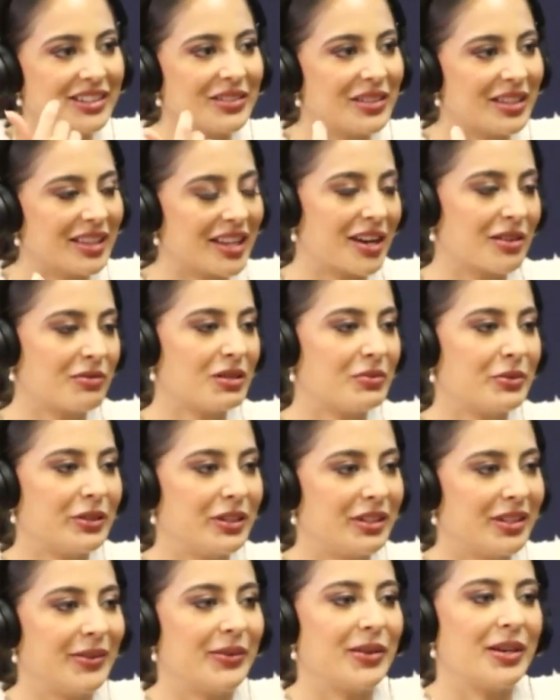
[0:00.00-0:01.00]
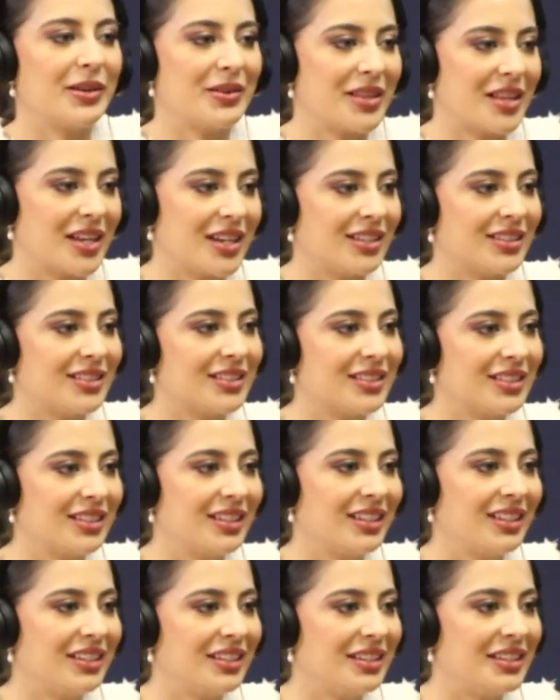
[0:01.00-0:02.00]
So a lot of people don't know that it's
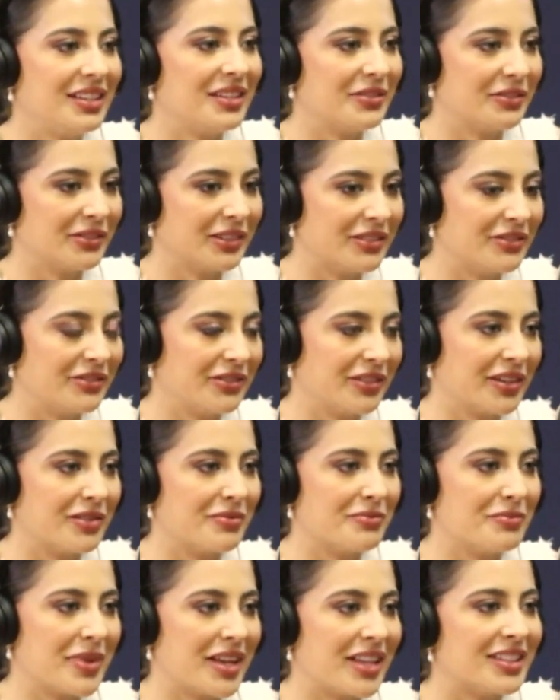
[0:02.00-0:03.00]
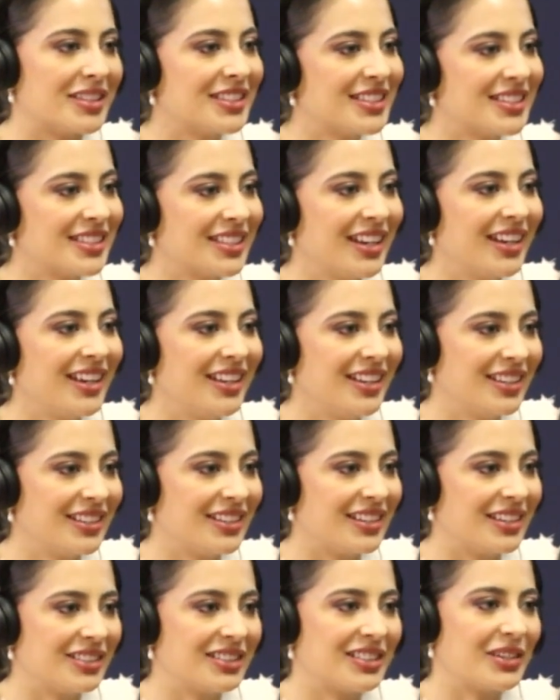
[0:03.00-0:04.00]
different from men's.
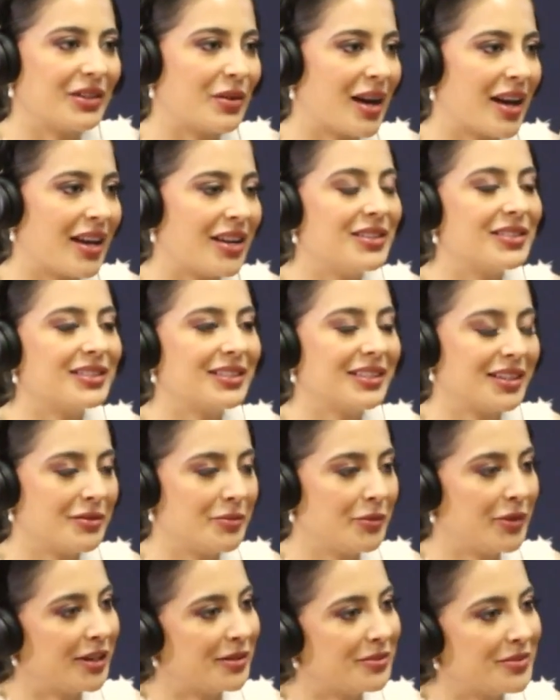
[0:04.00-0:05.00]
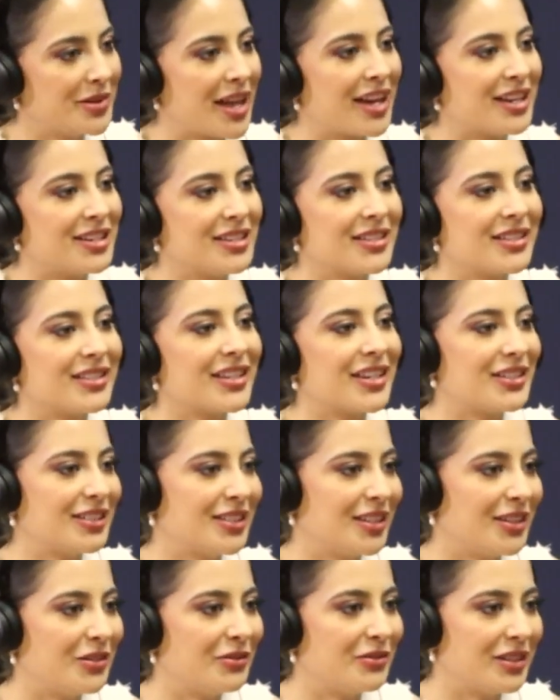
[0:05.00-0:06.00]
So I used to compete in pageants. I
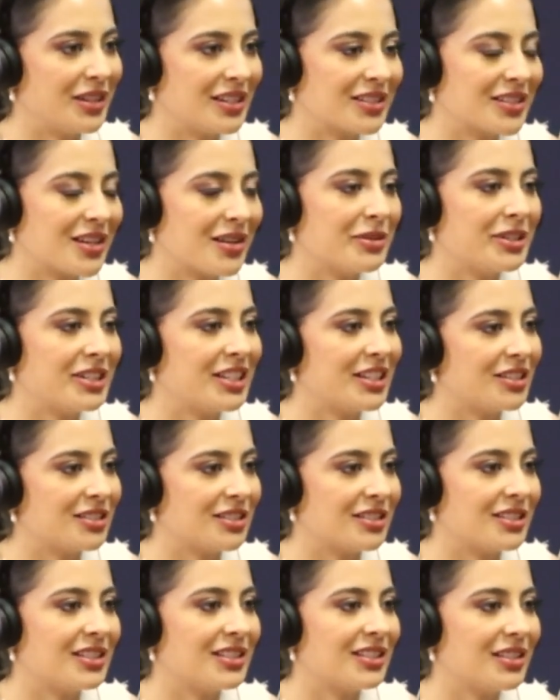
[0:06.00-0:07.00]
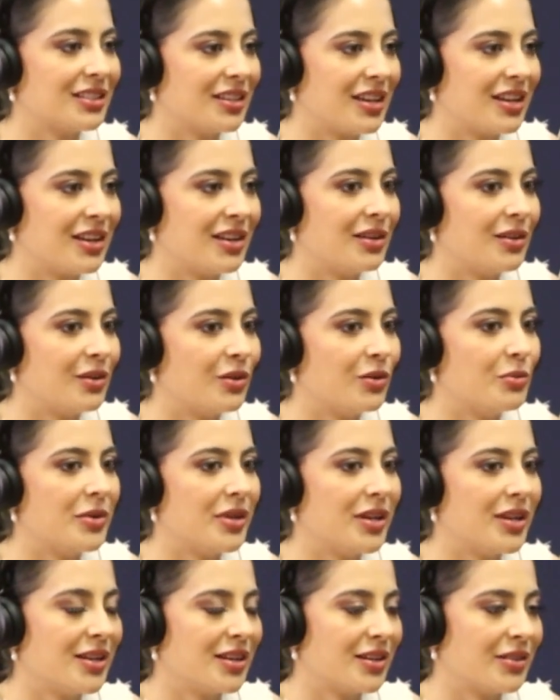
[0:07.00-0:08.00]
used to do fitness competitions, and
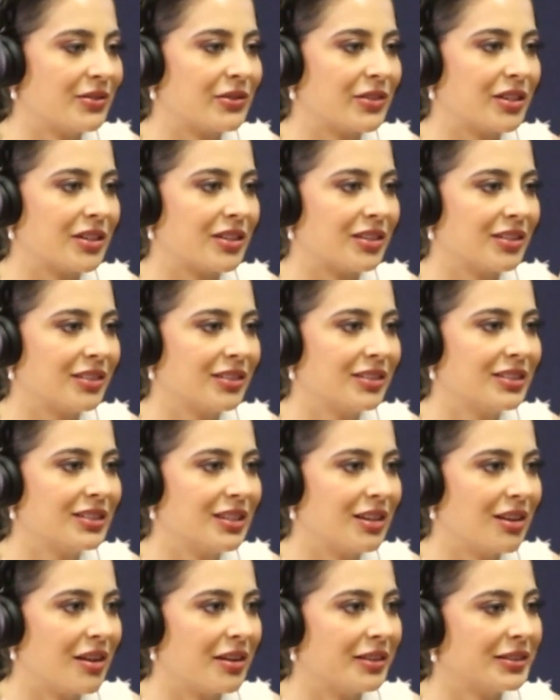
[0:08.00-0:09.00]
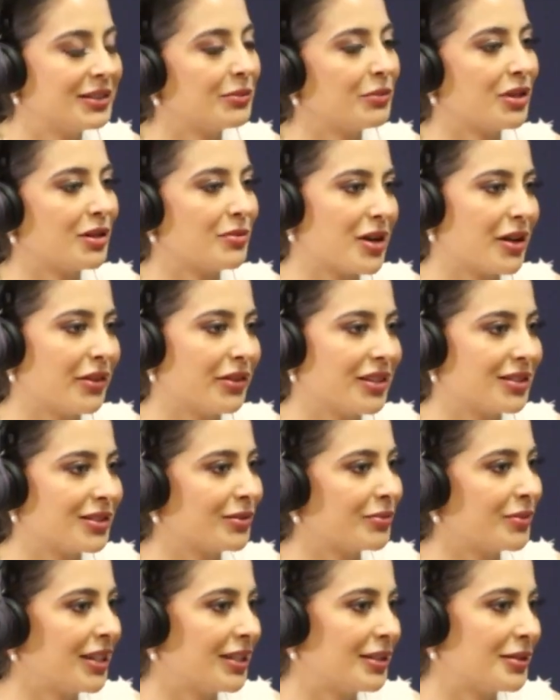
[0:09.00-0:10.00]
nobody ever talked to me about this.
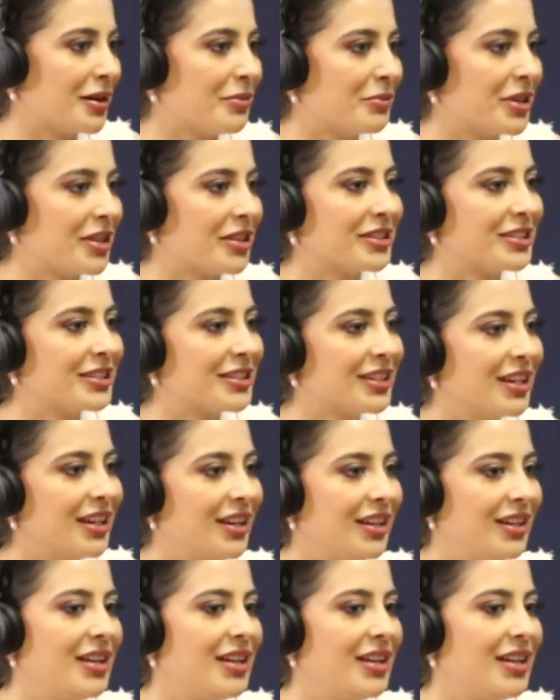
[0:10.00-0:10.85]
Nobody taught me this.